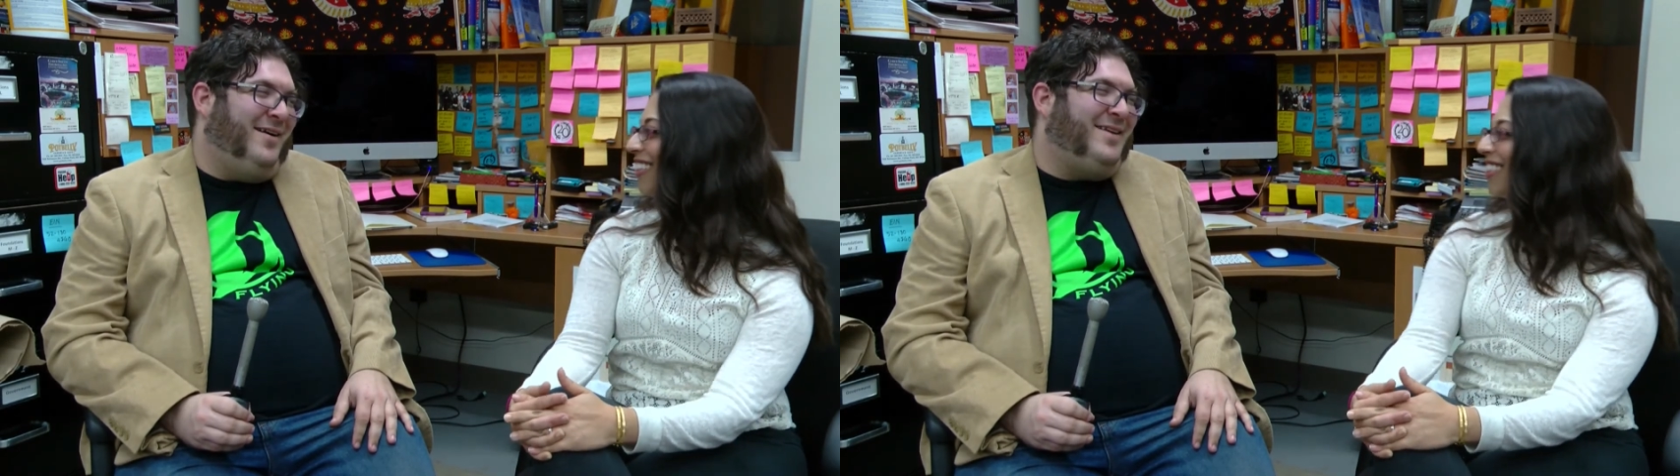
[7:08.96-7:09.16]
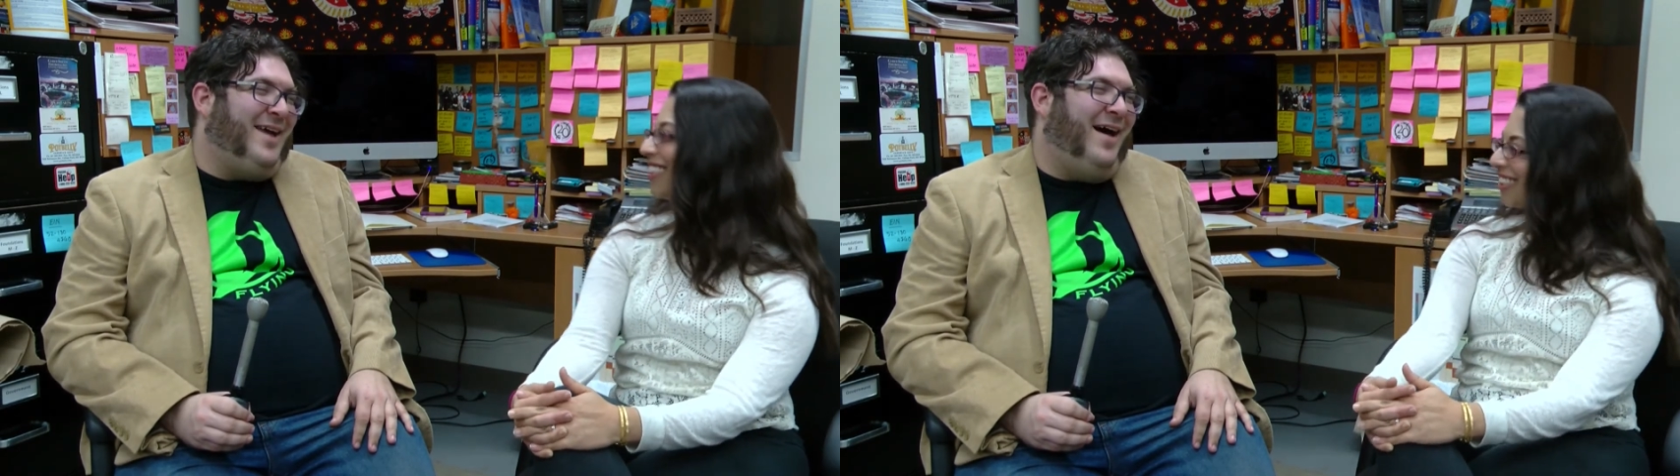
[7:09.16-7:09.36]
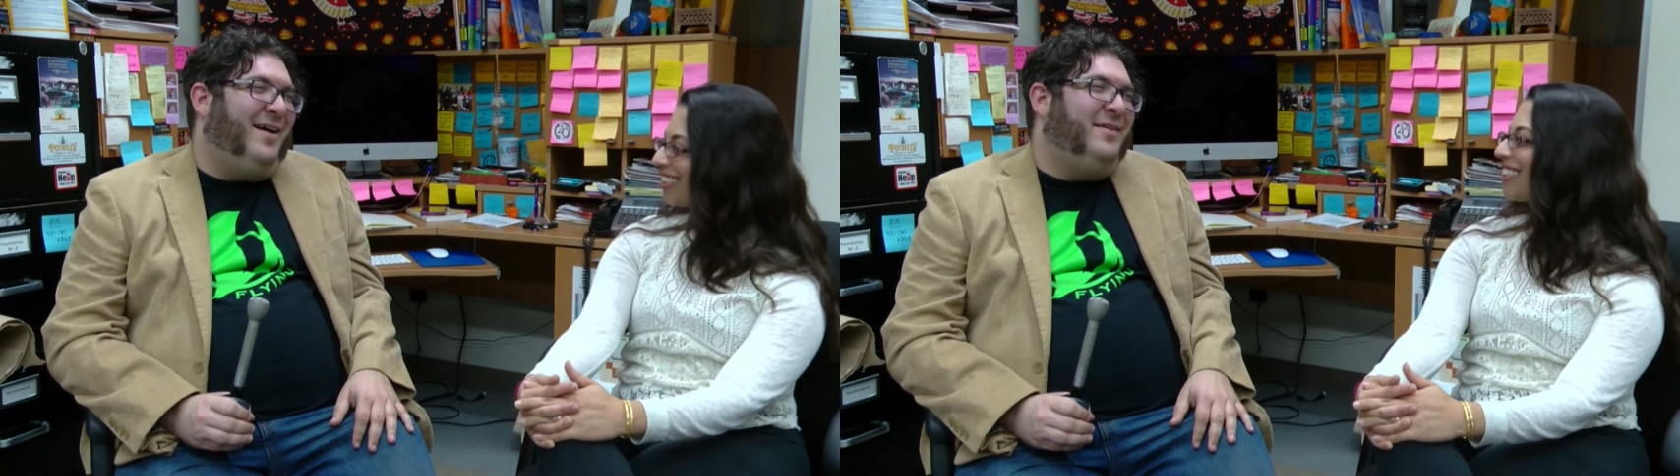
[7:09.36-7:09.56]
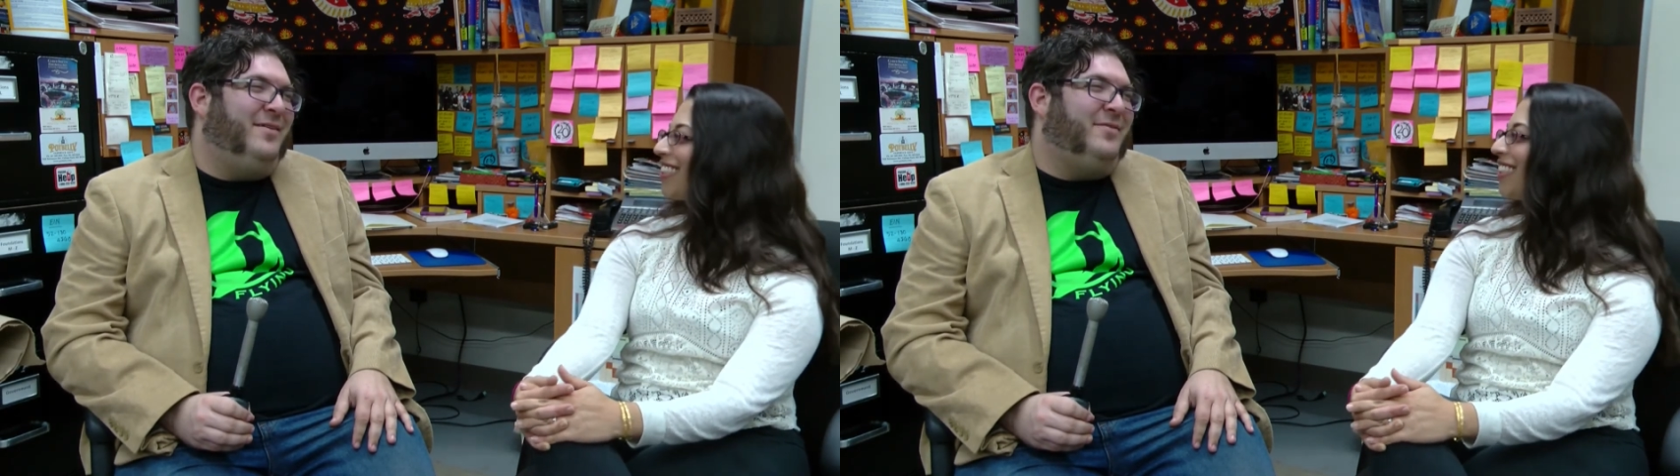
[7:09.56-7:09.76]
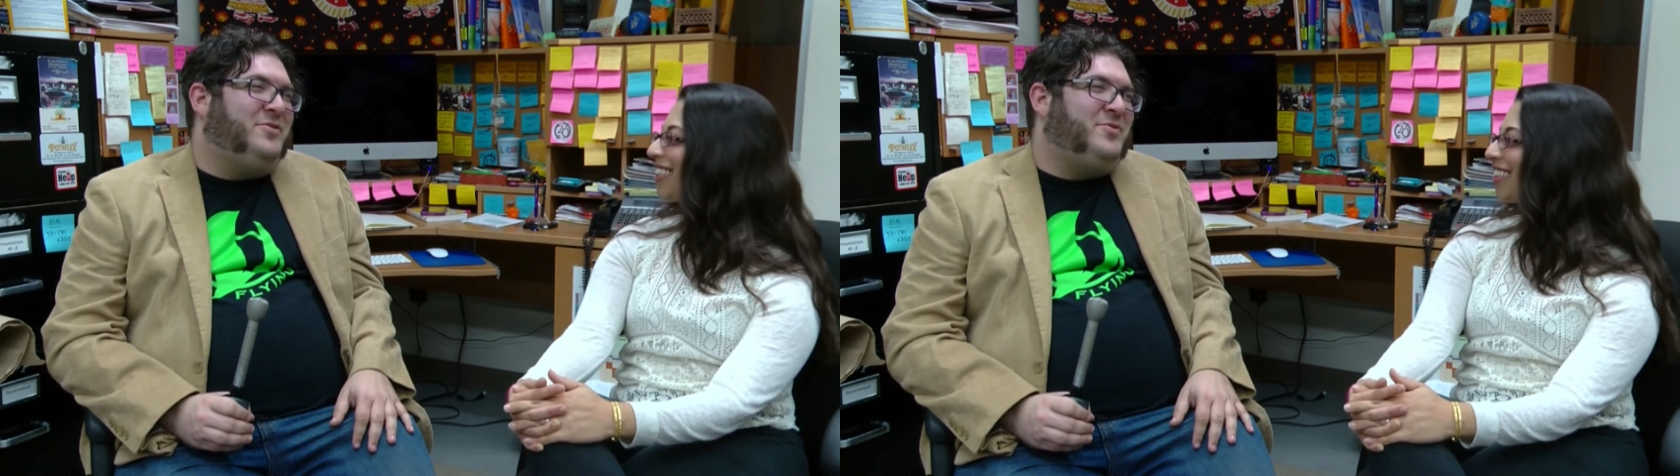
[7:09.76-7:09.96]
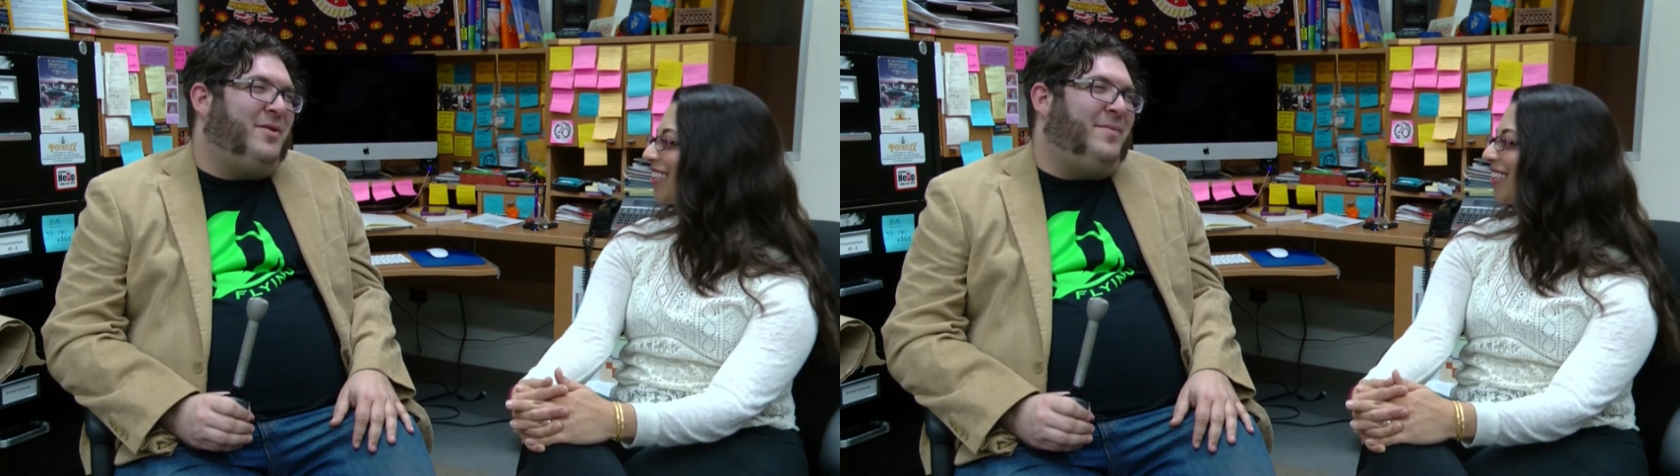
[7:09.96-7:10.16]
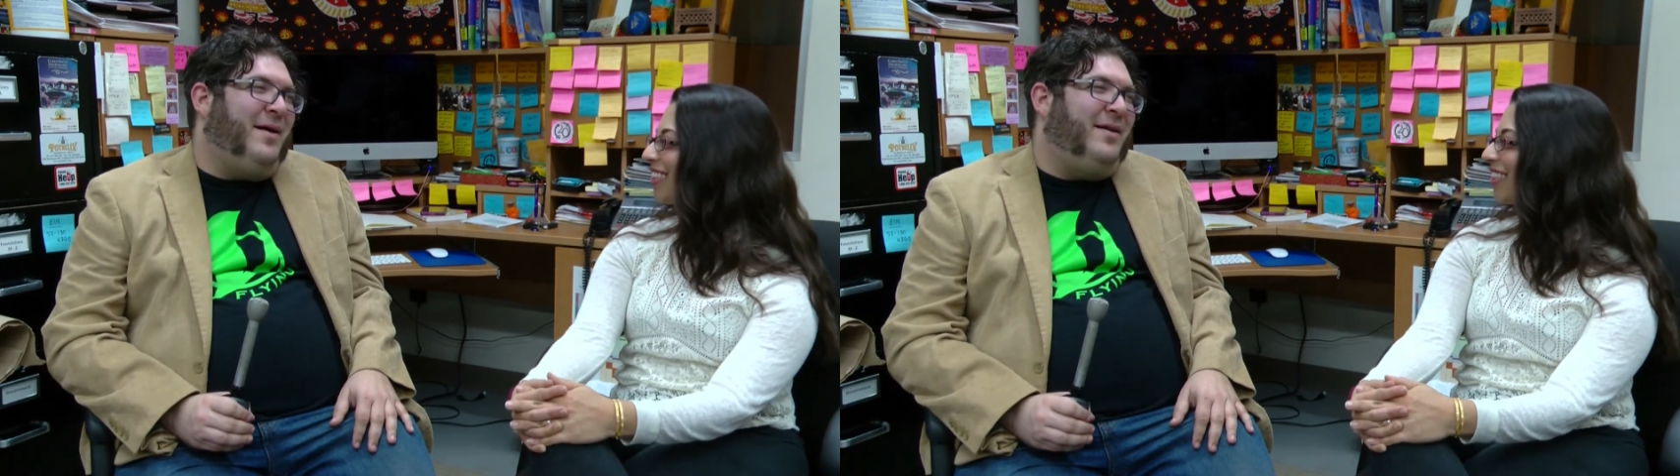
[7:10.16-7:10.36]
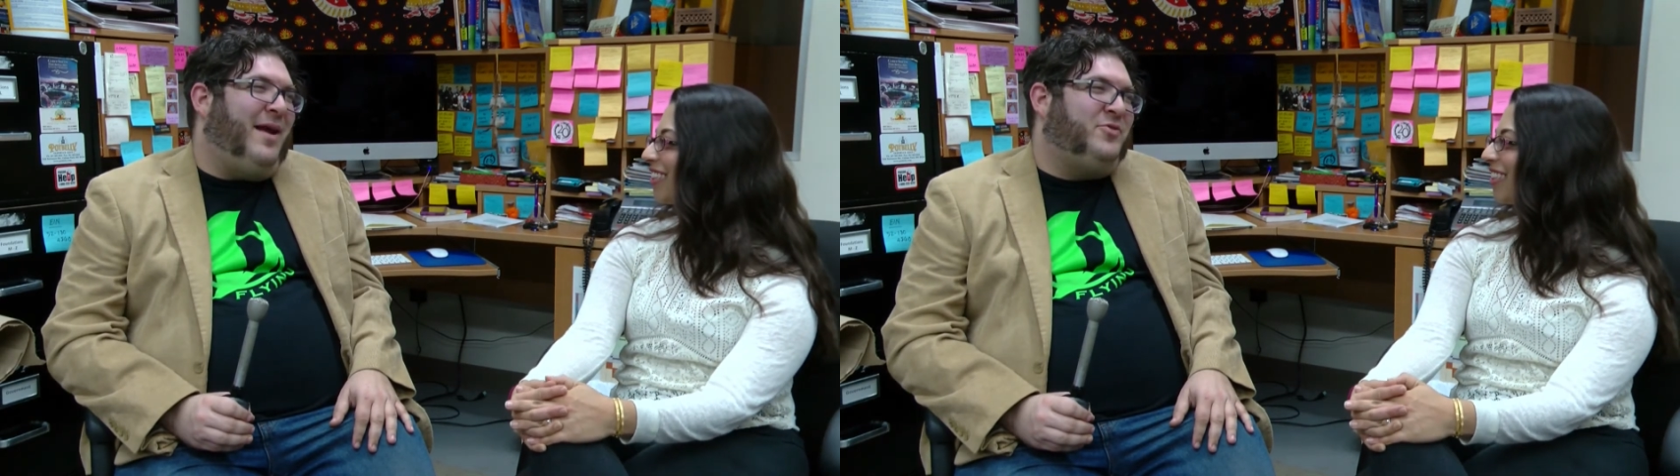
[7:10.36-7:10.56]
Yeah. There's one
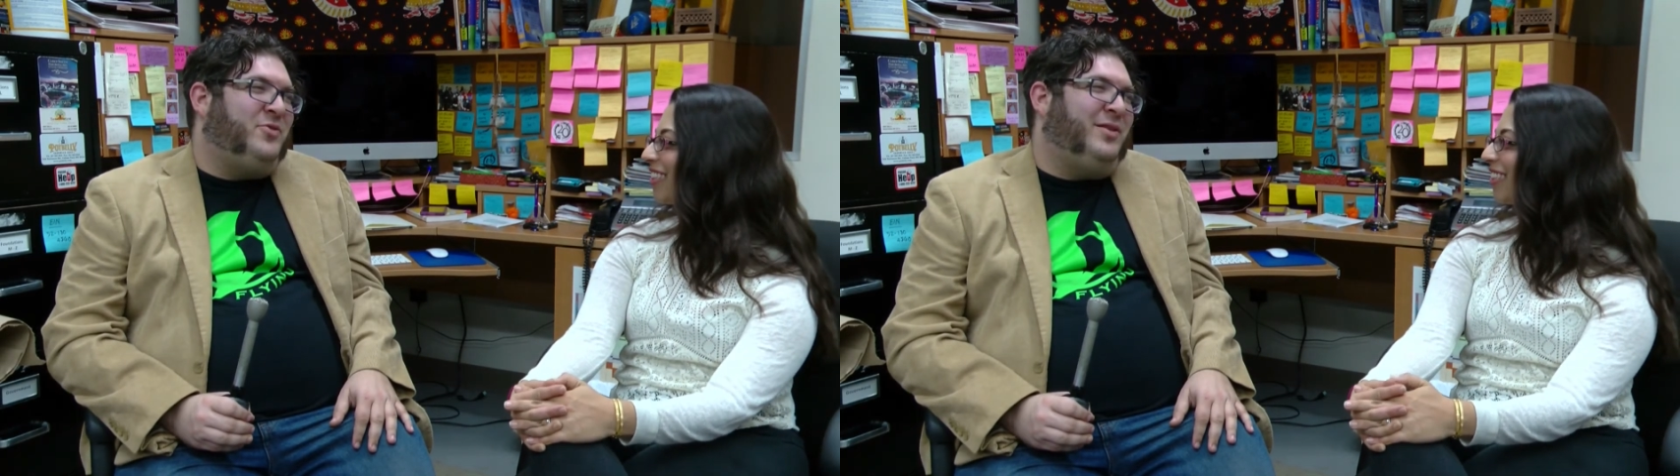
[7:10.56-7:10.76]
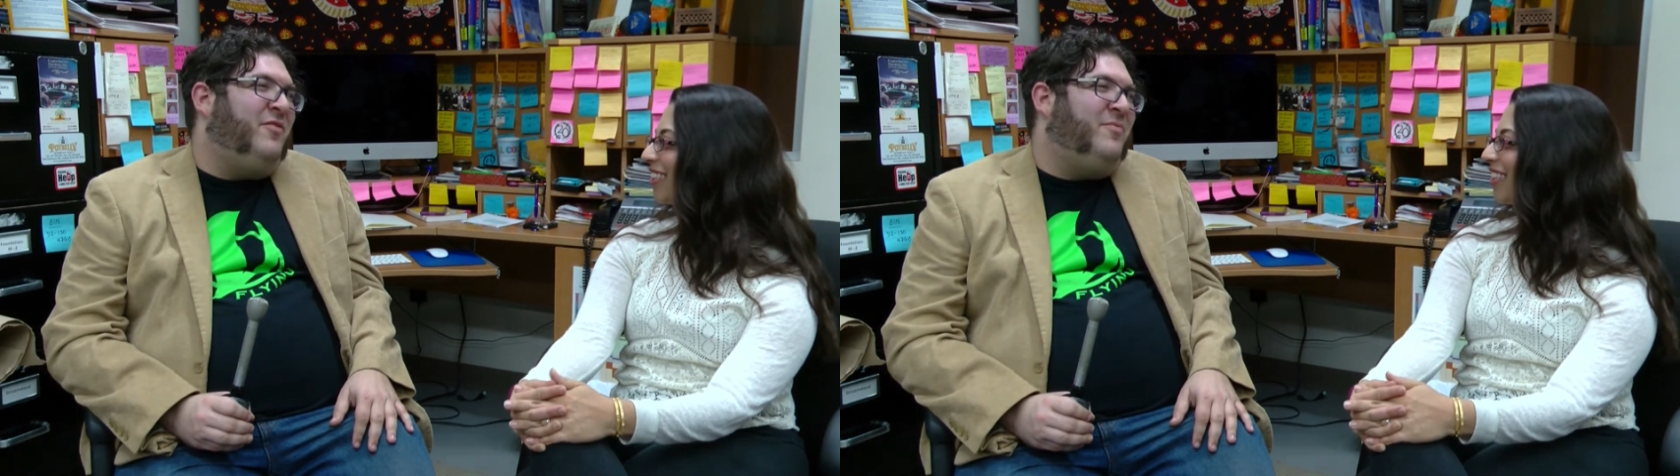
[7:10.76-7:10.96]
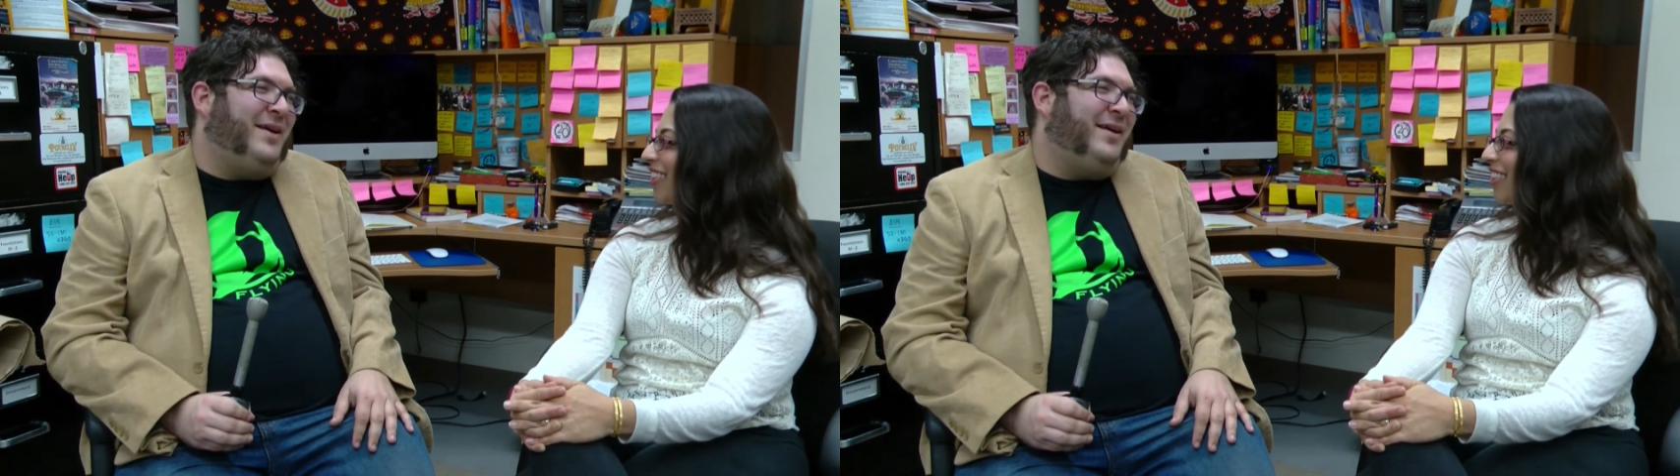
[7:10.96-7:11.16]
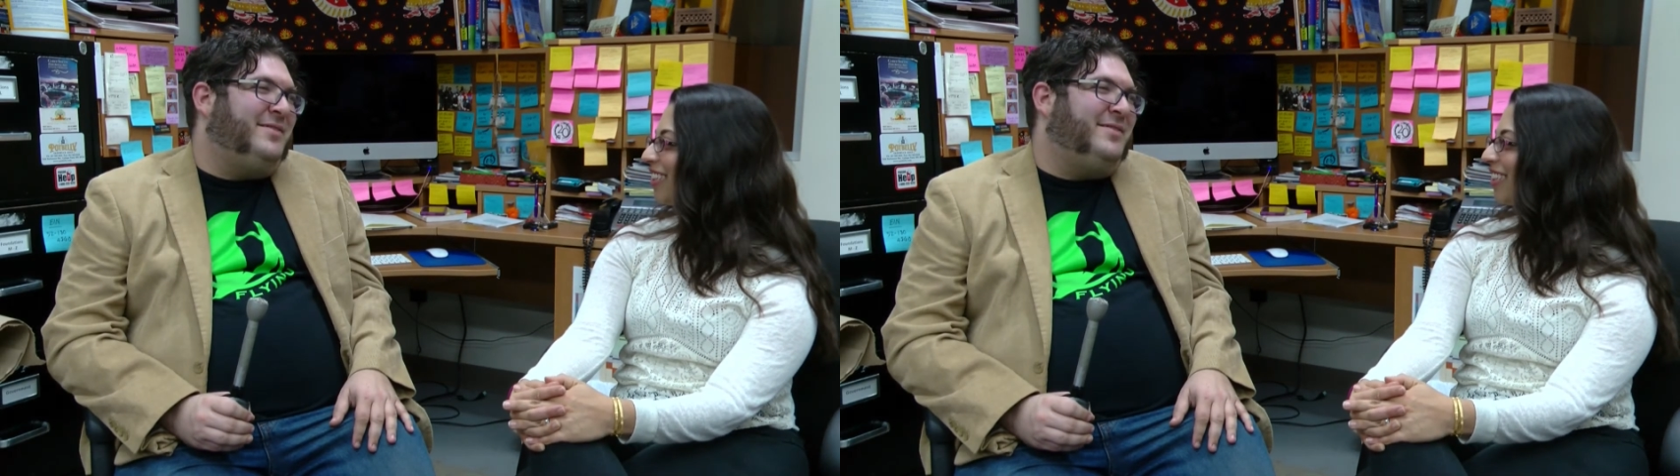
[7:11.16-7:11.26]
about an outdoor lovemaking